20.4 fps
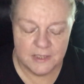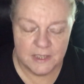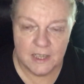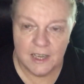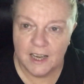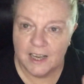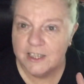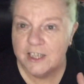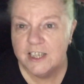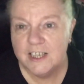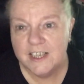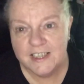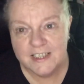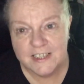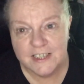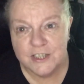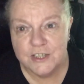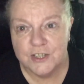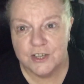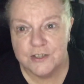And you need it
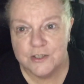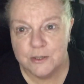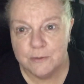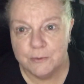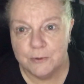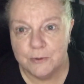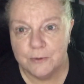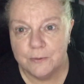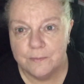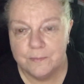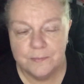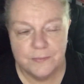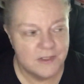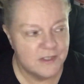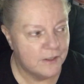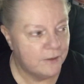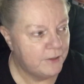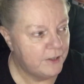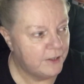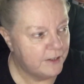adjustable,
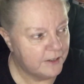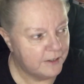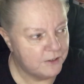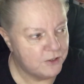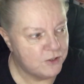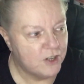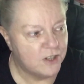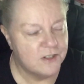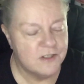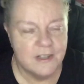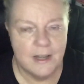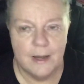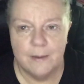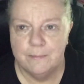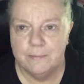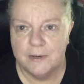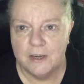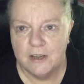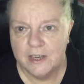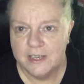so you can adjust that
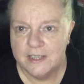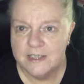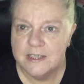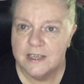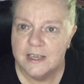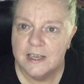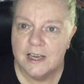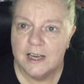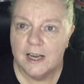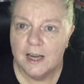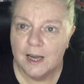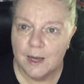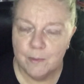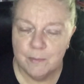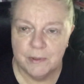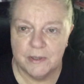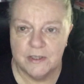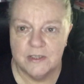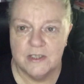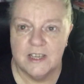blind
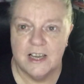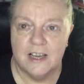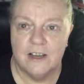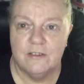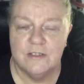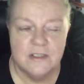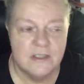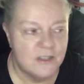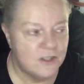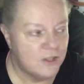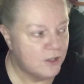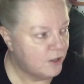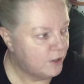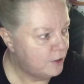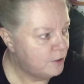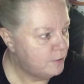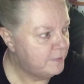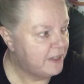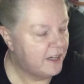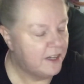up and down. It's
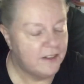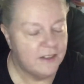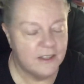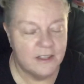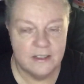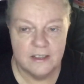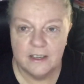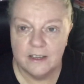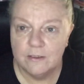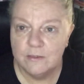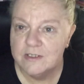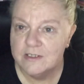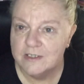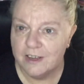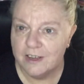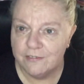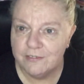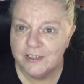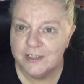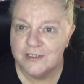gloomy out there now. It's
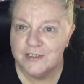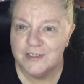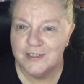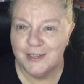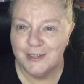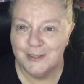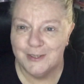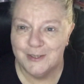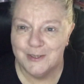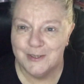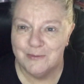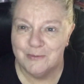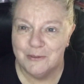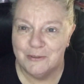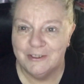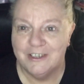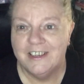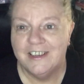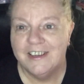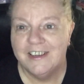lovely and sunny this
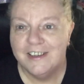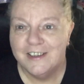morning.